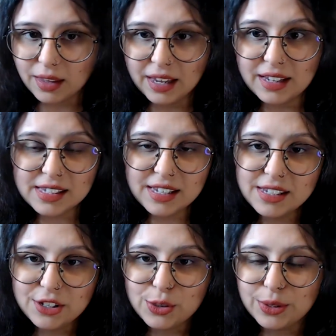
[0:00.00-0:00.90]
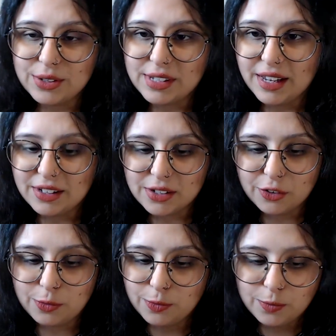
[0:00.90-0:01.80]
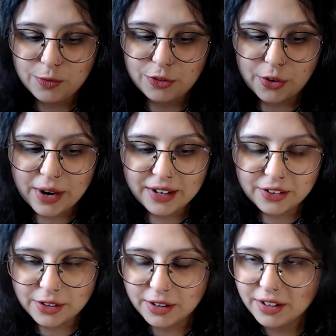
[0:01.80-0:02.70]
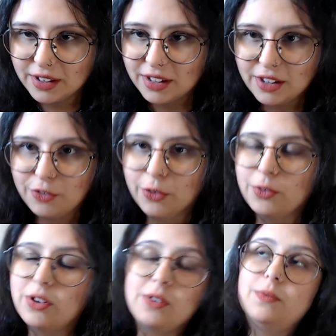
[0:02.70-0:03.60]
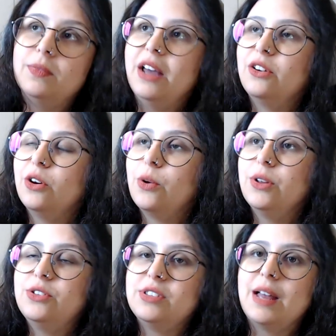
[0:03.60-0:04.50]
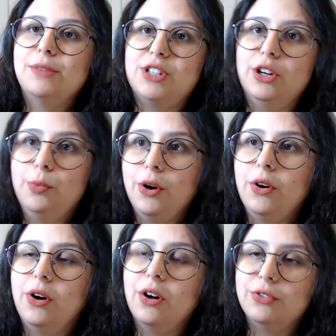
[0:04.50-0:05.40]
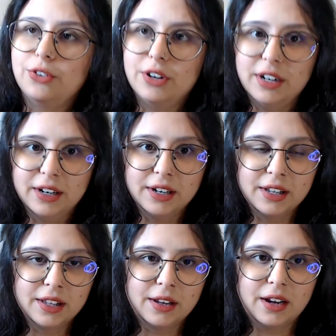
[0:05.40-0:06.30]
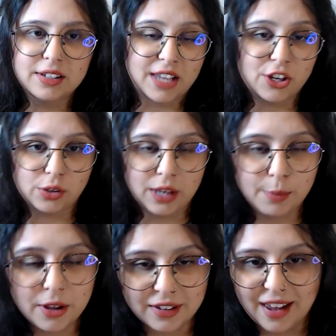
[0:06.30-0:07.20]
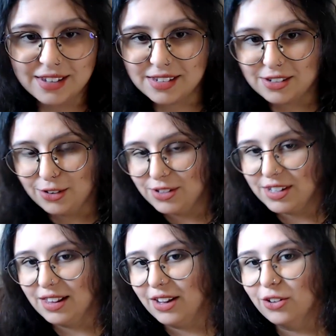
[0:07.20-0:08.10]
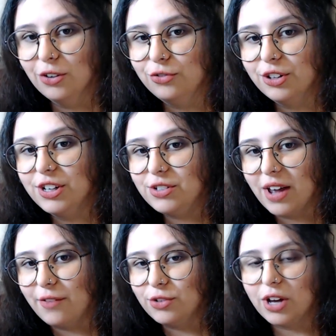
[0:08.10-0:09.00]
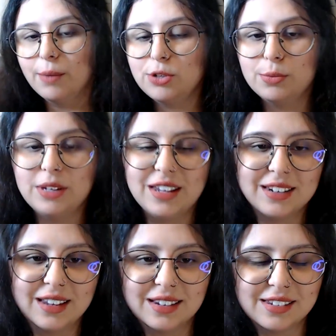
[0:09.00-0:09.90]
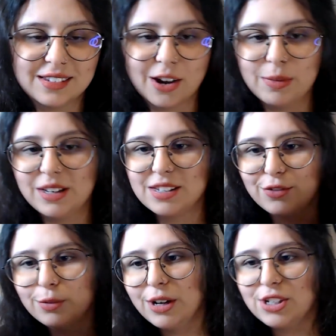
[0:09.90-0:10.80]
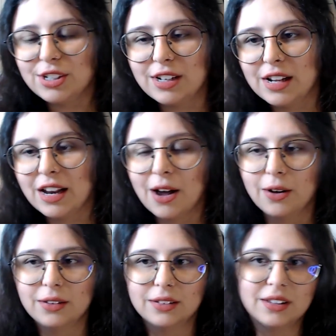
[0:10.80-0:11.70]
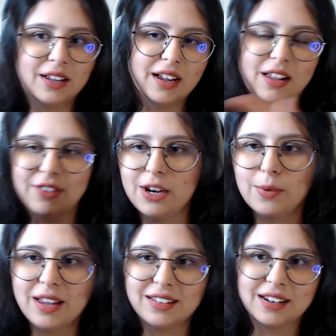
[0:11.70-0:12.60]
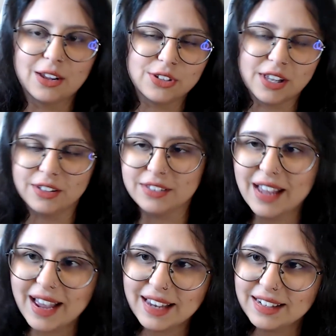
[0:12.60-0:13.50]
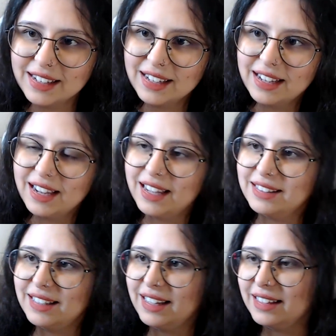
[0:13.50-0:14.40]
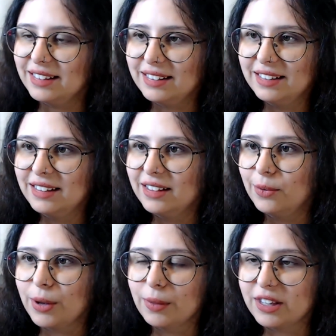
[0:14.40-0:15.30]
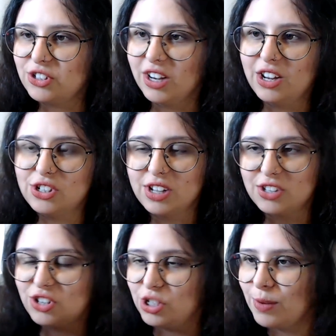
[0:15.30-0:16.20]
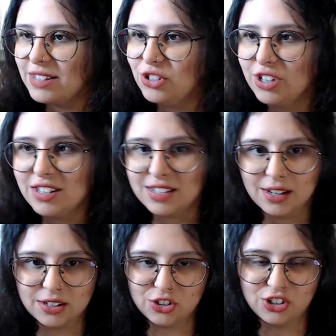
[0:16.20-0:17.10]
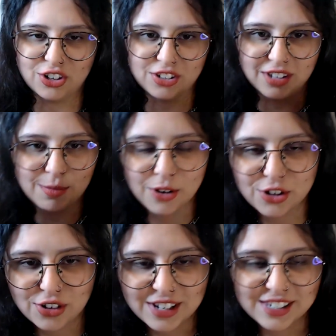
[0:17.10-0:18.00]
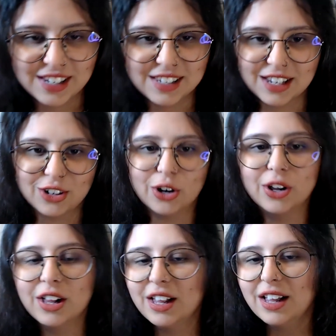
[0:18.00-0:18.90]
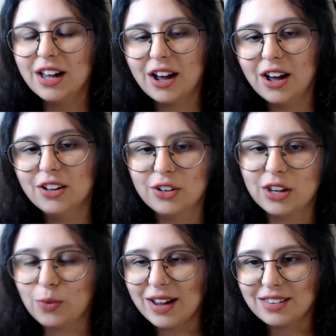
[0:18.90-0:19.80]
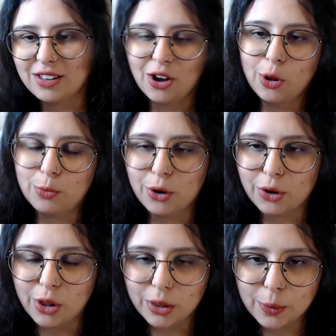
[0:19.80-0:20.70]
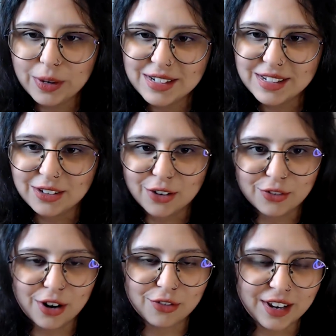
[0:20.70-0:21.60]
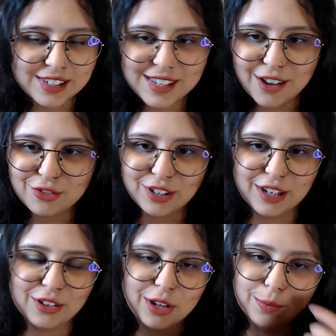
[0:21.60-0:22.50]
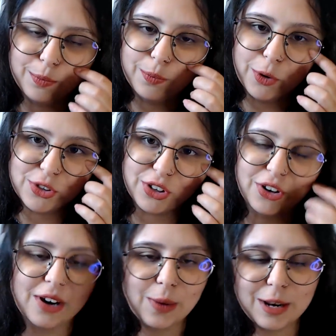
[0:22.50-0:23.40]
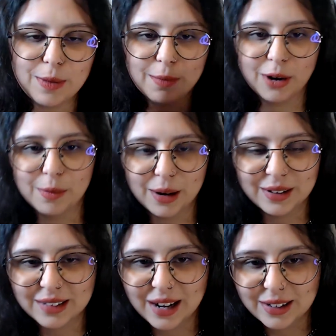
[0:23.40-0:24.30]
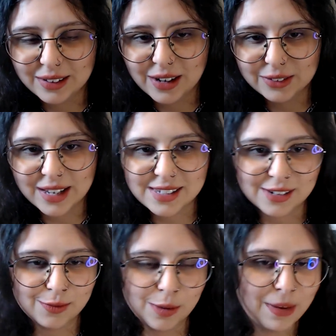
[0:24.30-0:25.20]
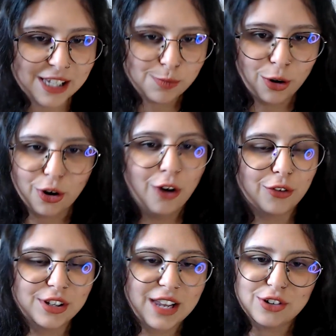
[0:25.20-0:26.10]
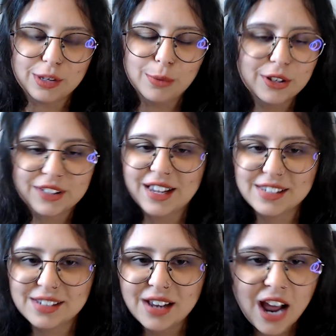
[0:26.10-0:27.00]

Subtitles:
and it's easy to understand. So if you write your, to I don't know, you want to establish a new protocol for scheduling a podcast. So you say like, oh no, first you have to come to me and then tell me this information, and then I'll evaluate and then I'll tell you that, and then we'll exchange messages, exchange email addresses. I don't know. You can write the whole protocol in Quint, you can verify stuff, and then you can post your white paper about how that's the best protocol for scheduling podcasts.